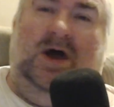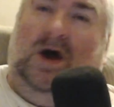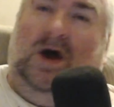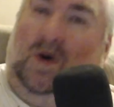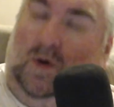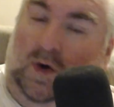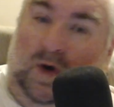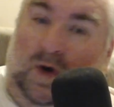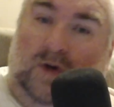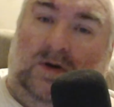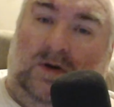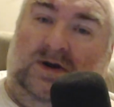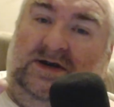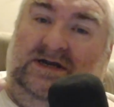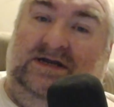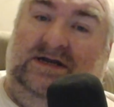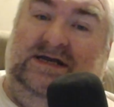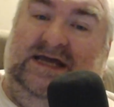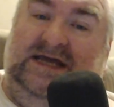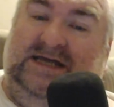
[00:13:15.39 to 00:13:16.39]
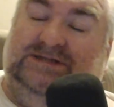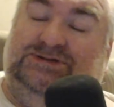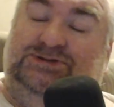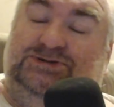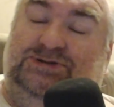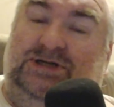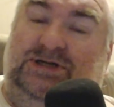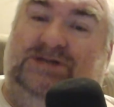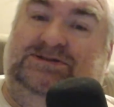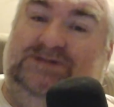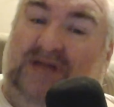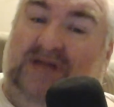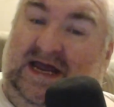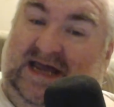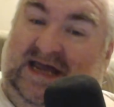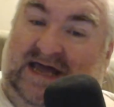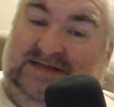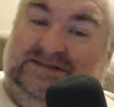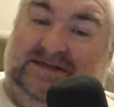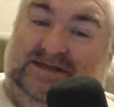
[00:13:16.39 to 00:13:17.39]
Or it's just, like
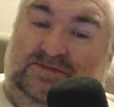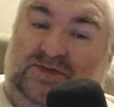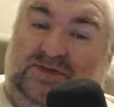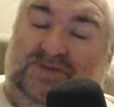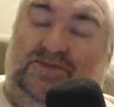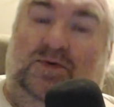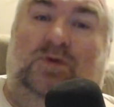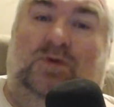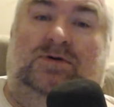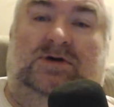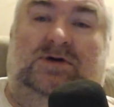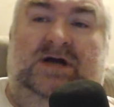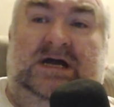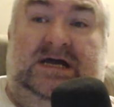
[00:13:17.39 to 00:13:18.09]
I said before,